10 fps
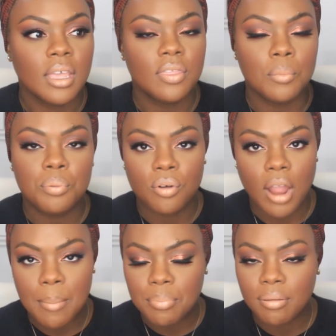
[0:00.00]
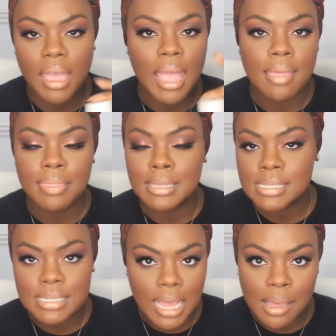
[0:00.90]
the prep and the
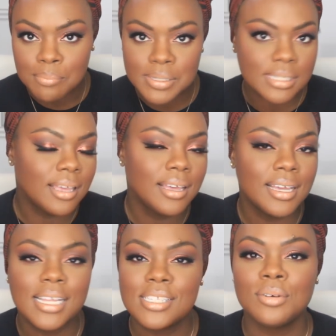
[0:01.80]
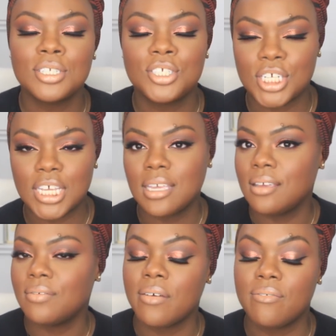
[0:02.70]
steps to
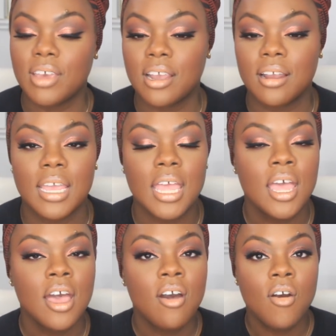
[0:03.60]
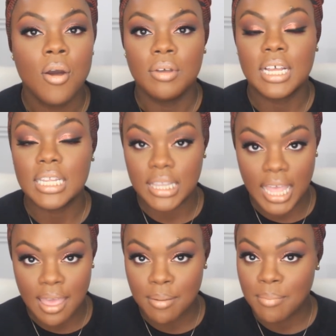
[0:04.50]
achieve a very
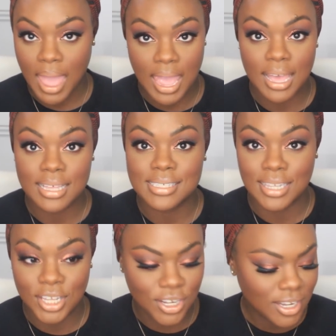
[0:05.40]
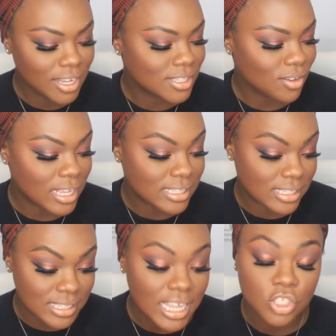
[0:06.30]
glam ass look. So I
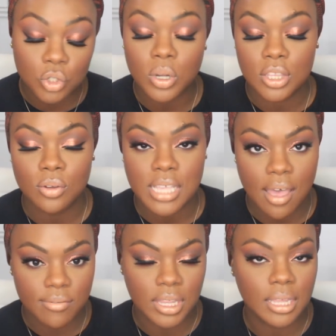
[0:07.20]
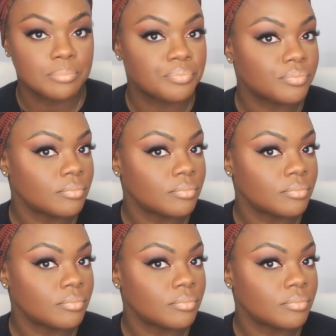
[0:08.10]
enjoyed those heavily.